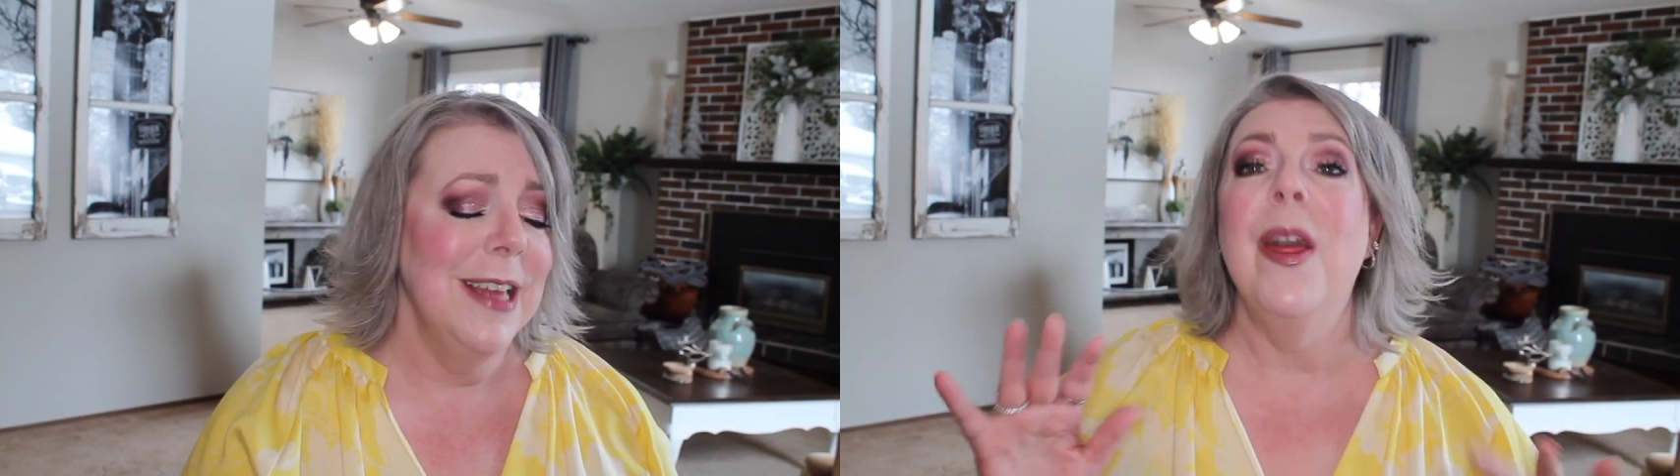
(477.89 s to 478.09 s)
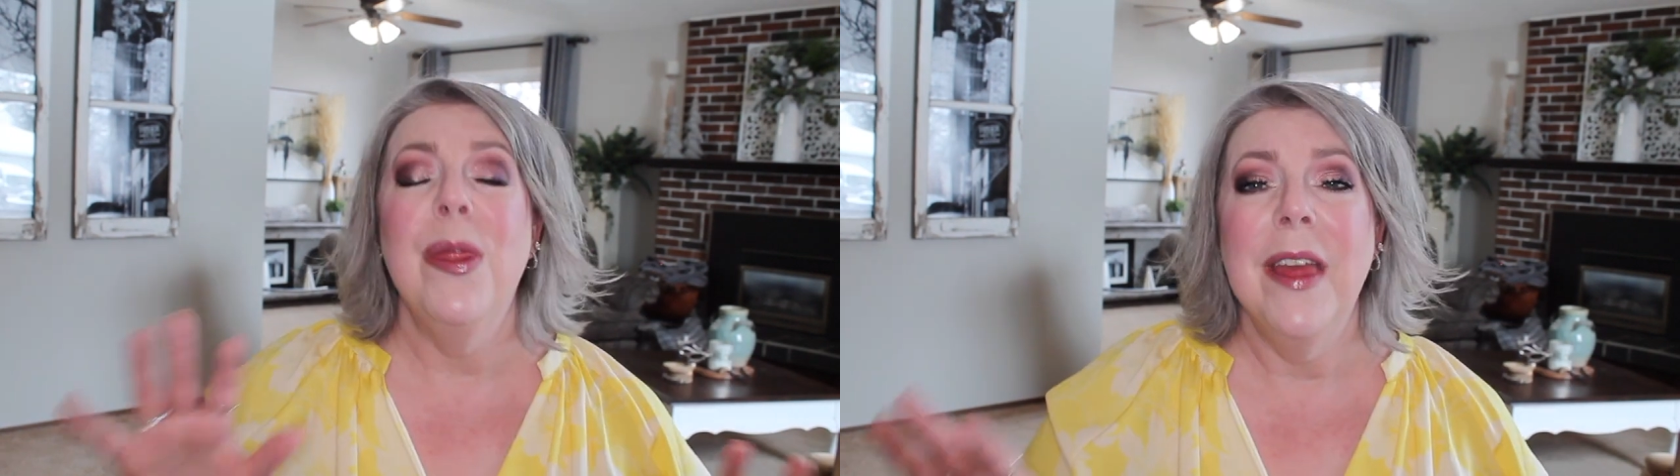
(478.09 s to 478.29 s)

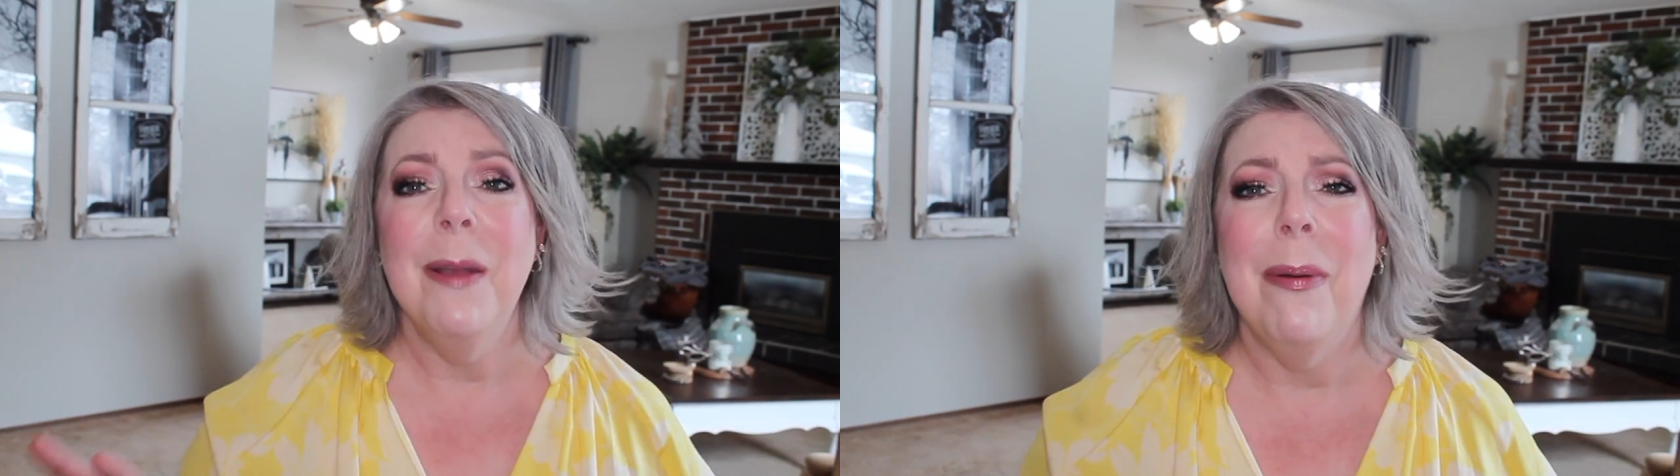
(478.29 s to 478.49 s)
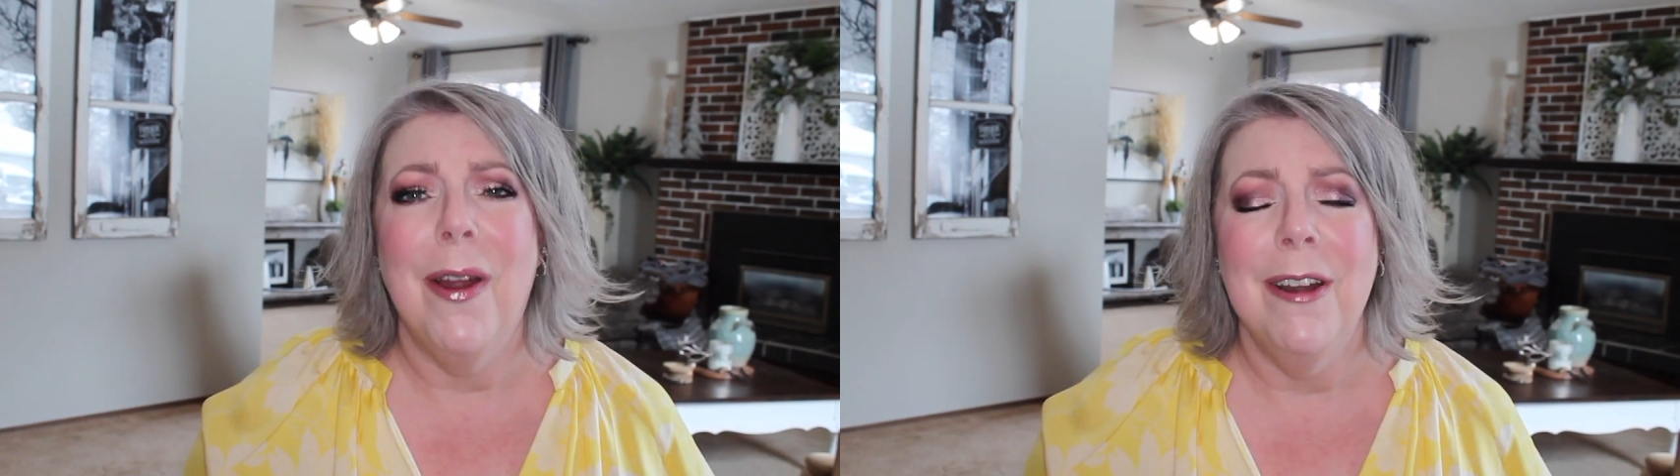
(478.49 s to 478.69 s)
I
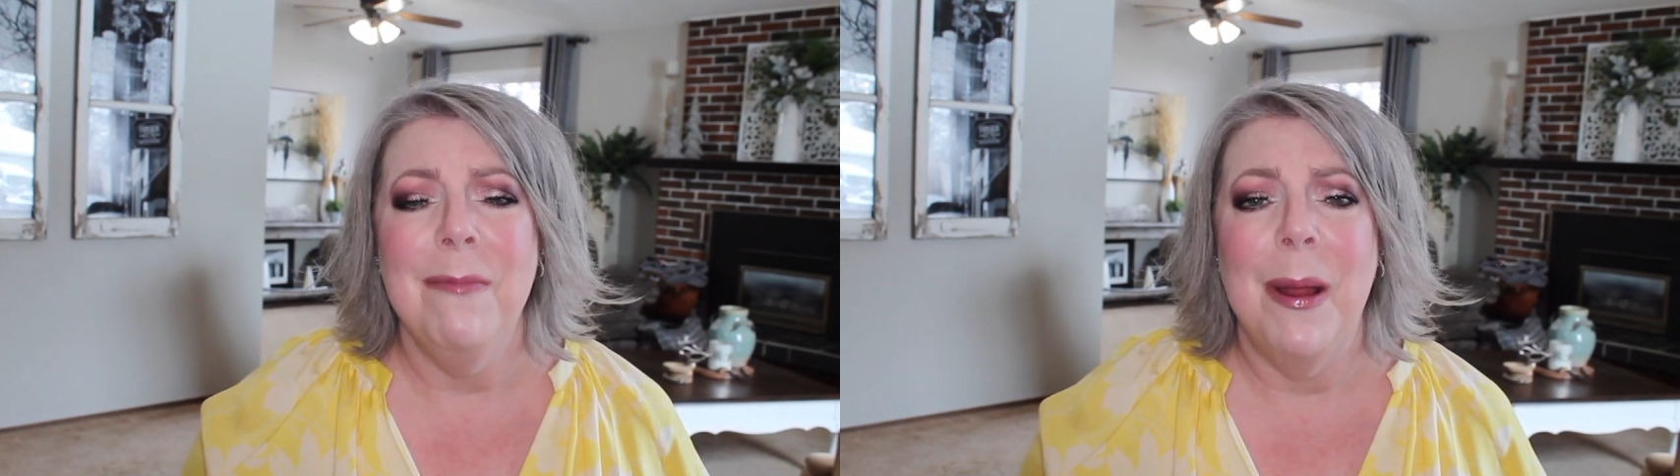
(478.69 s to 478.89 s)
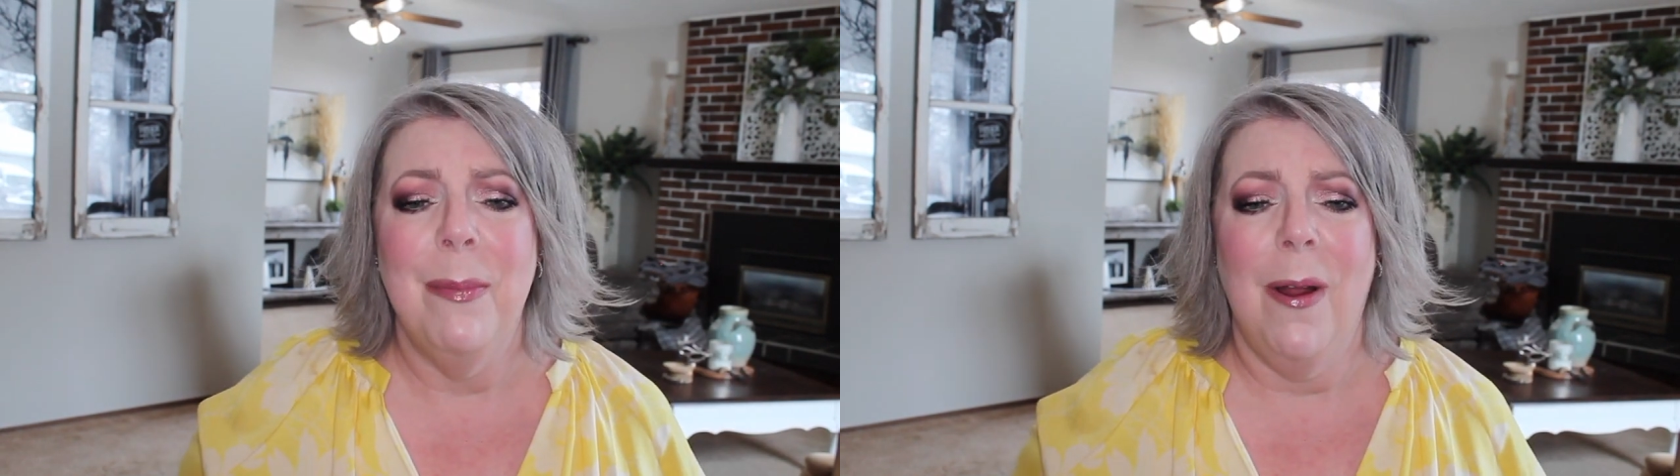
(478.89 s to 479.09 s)
think part of
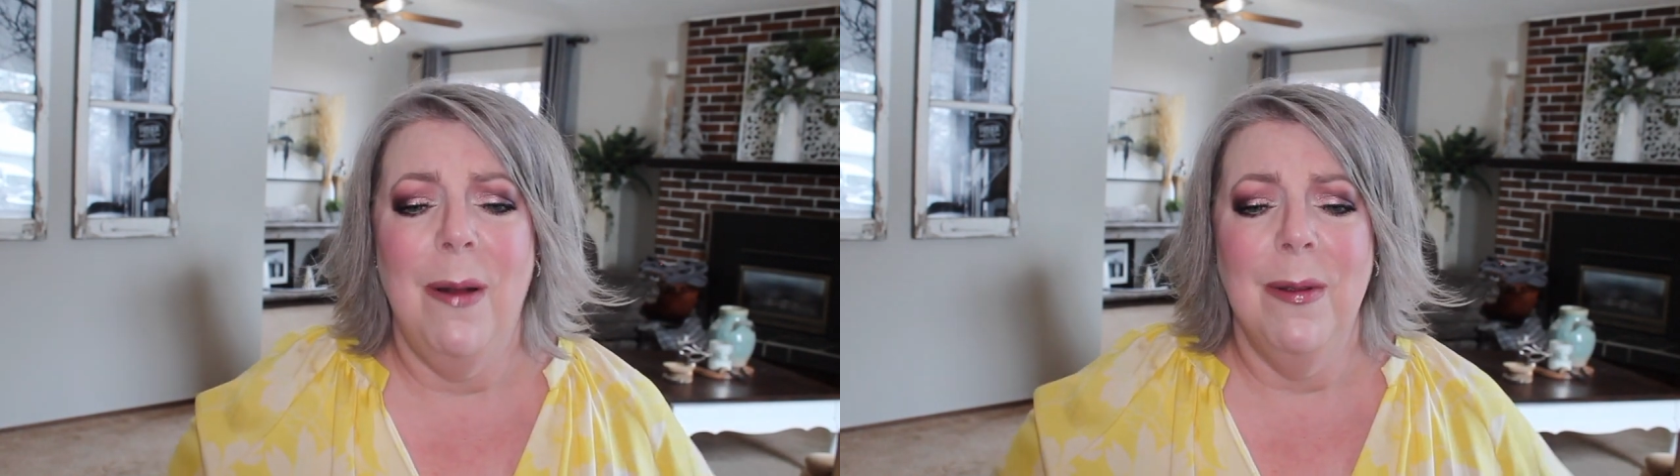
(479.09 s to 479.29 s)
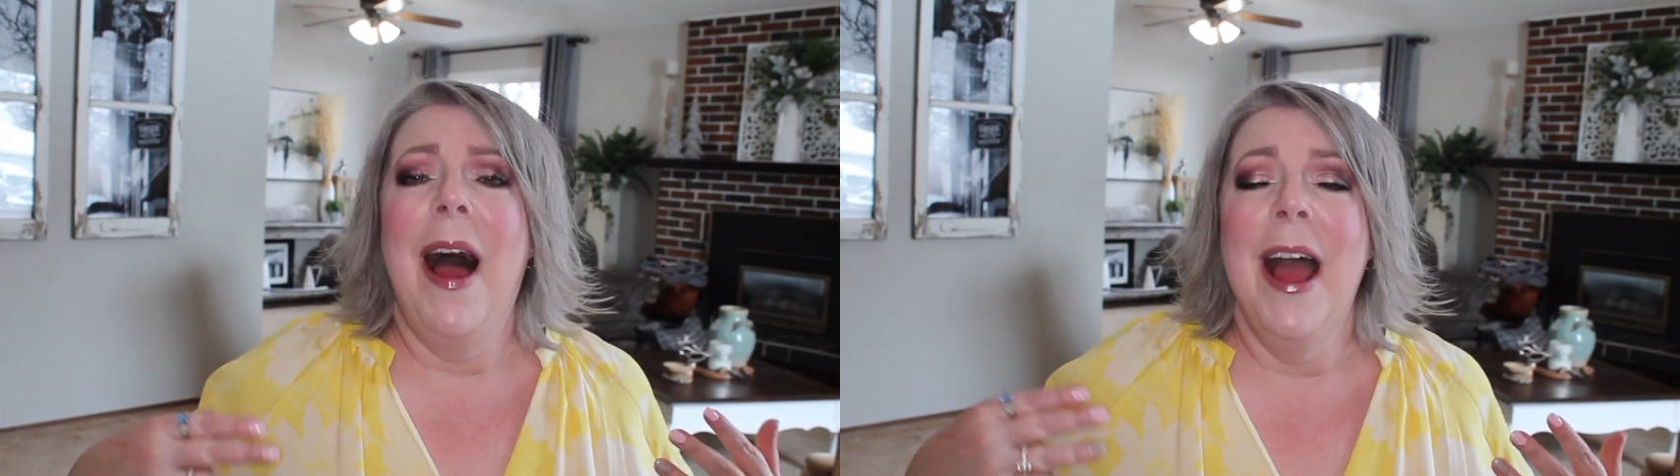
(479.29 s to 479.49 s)
my
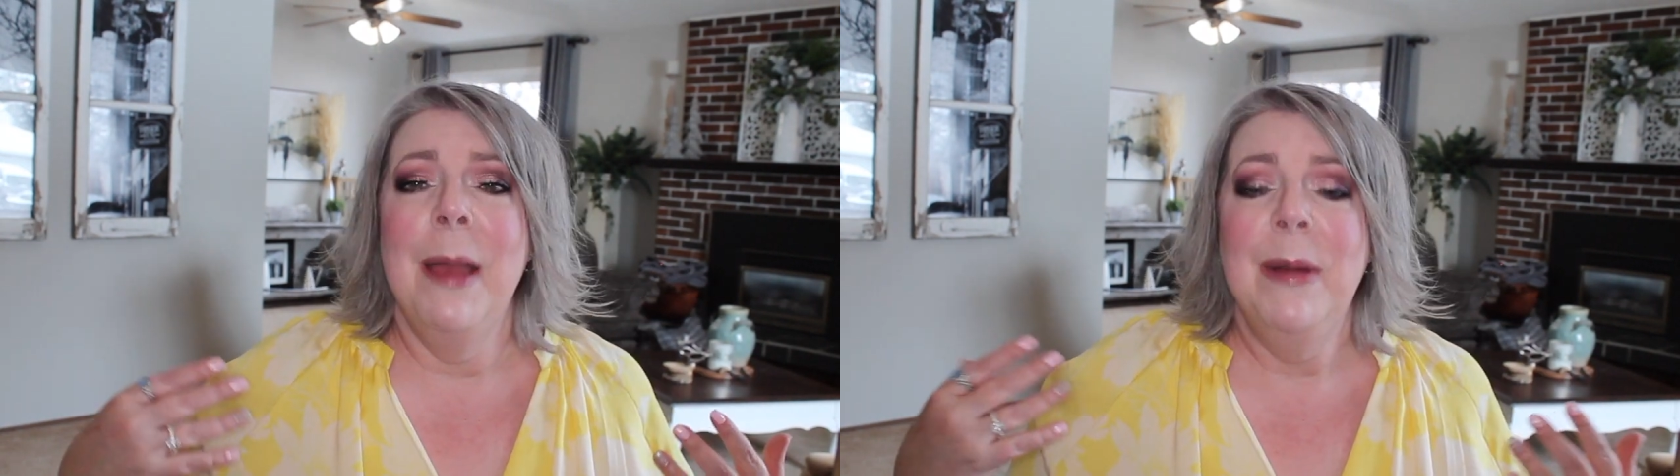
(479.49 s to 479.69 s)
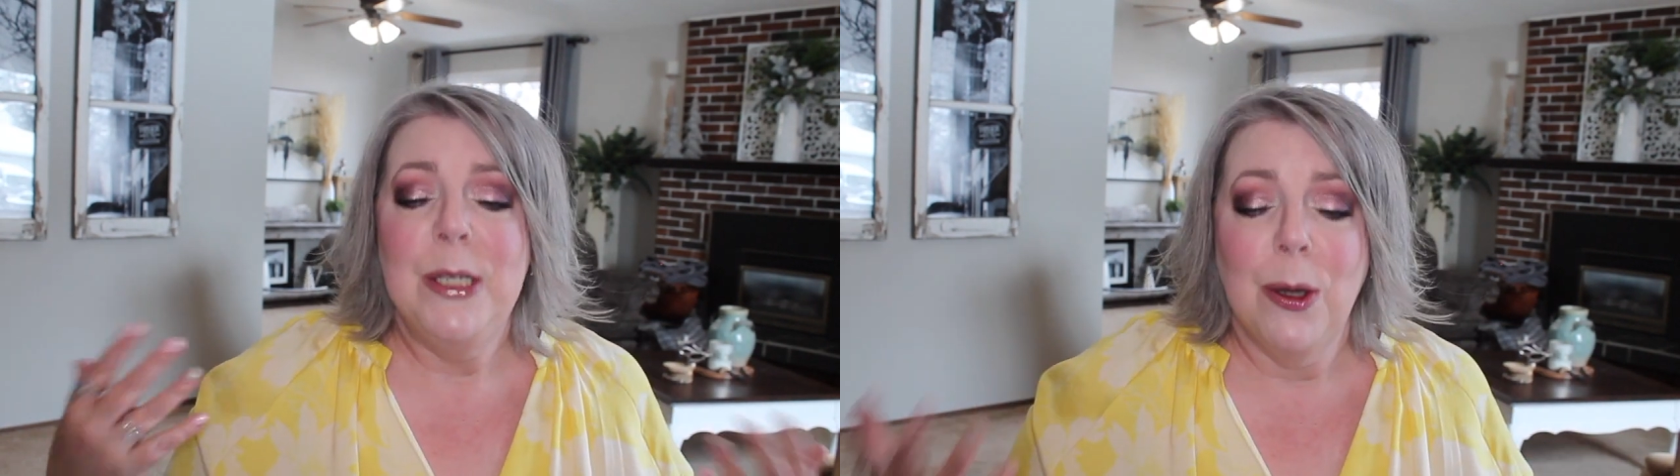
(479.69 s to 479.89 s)
problem, I
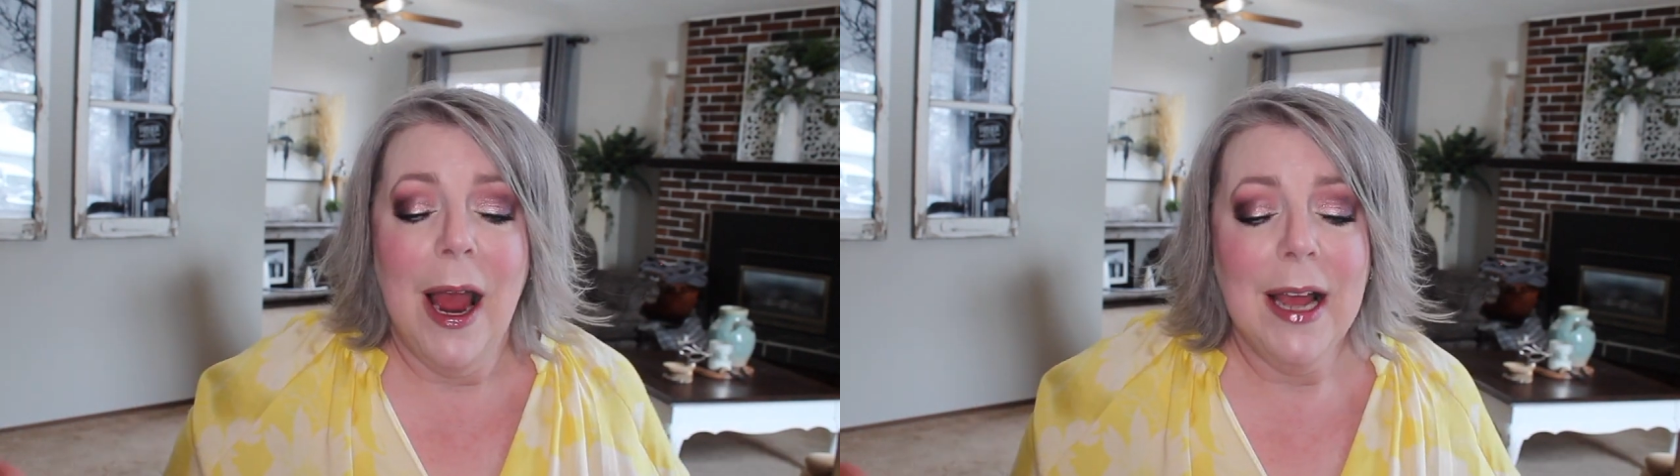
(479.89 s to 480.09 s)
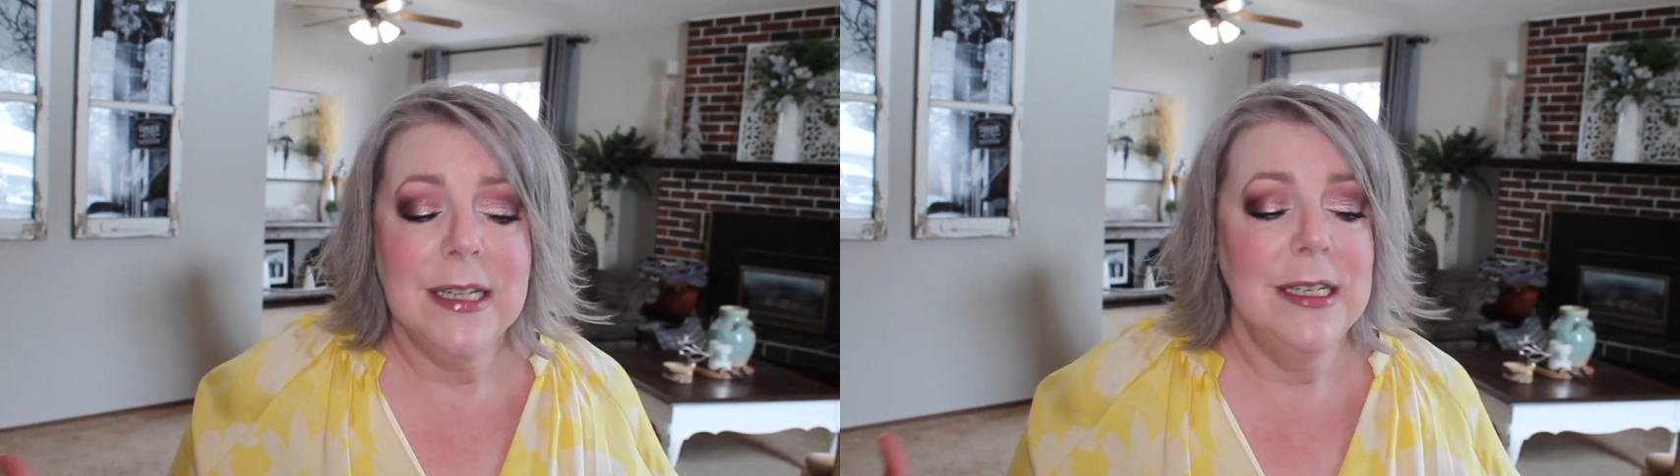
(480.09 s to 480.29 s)
am
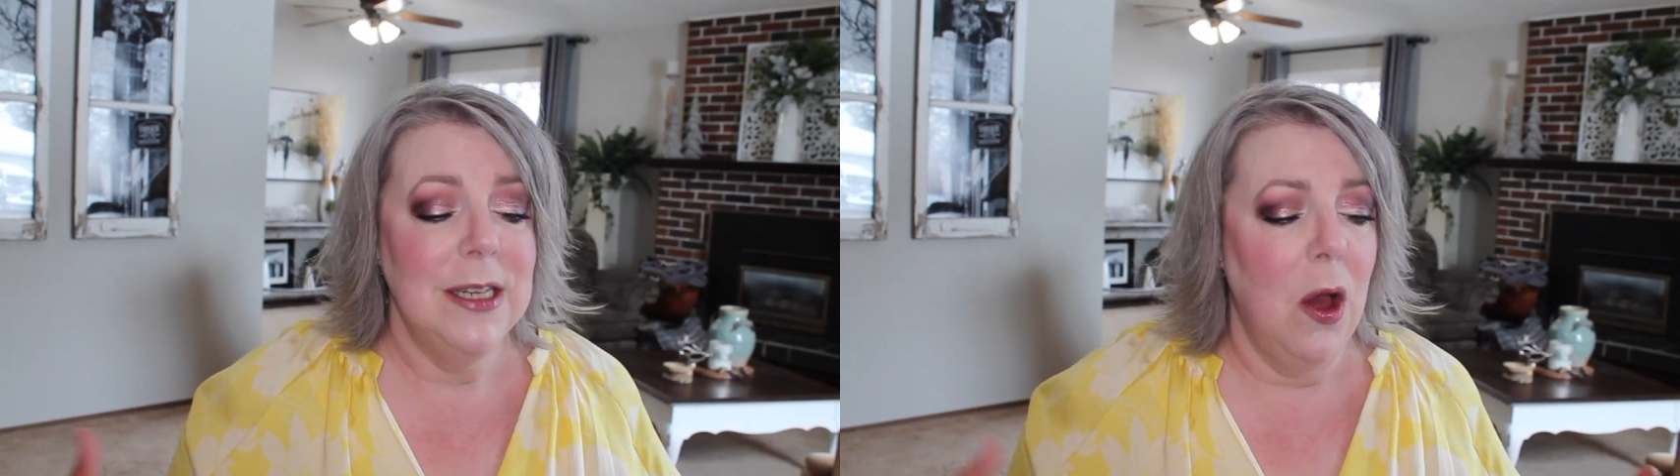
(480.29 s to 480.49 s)
attracted